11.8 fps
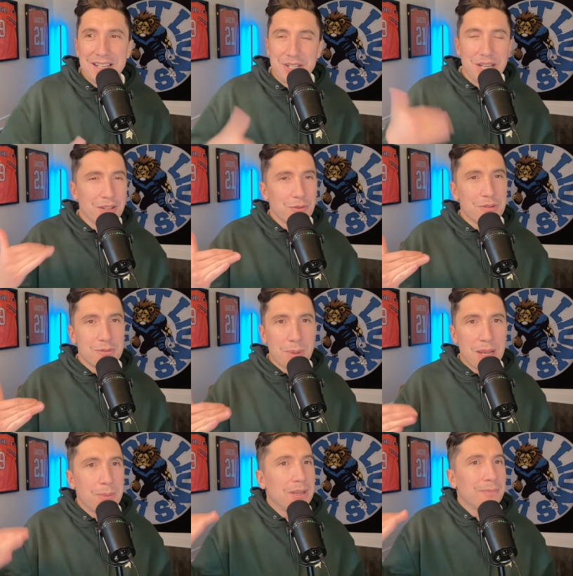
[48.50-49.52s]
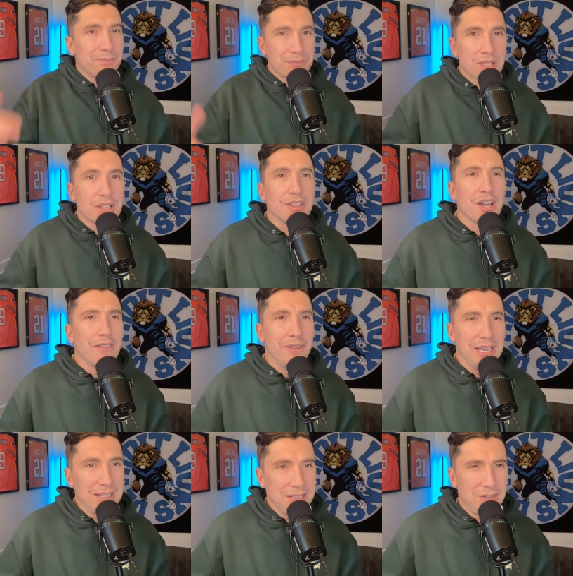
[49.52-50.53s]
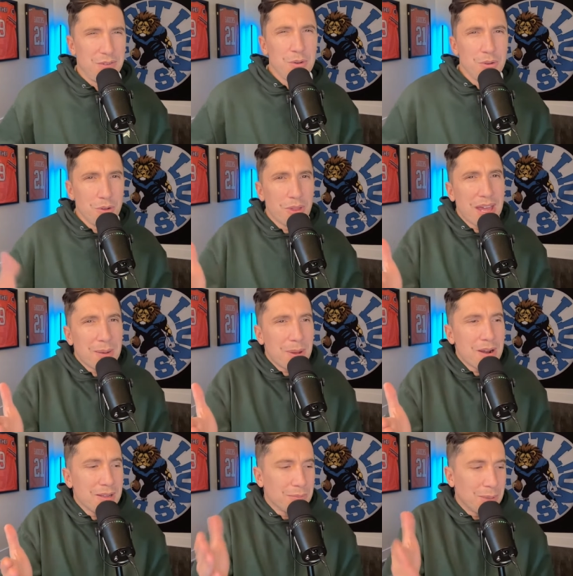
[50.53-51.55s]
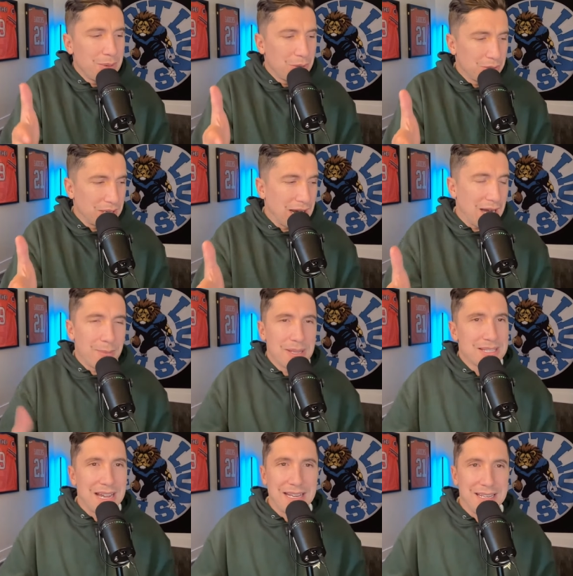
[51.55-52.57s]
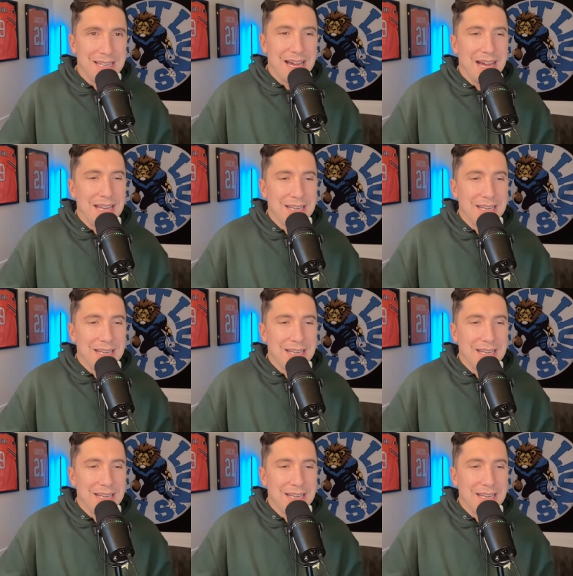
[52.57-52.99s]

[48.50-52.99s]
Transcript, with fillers: Jalen Reeves-Maybin, love it. If you knew that about him, let me know in the comments. I did not.